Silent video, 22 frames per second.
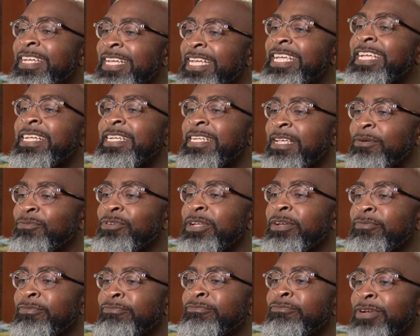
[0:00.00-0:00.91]
a need that
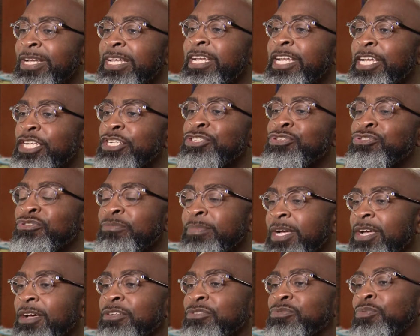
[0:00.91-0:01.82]
we really need to do it
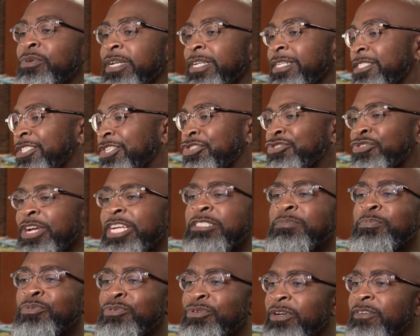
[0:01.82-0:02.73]
because what it's to
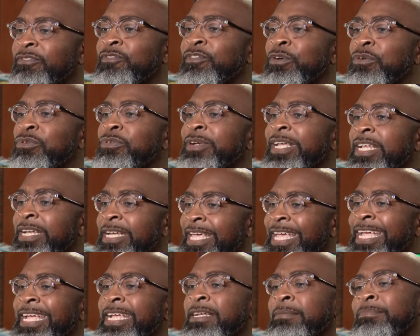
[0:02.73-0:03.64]
transport the food in
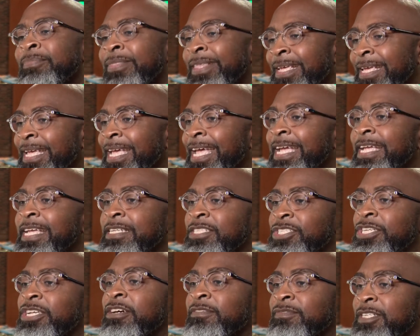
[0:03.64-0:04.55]
the heat, it
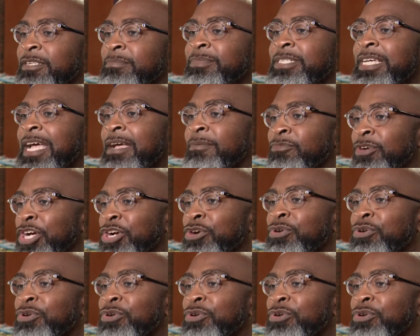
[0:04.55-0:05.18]
gets tough sometimes with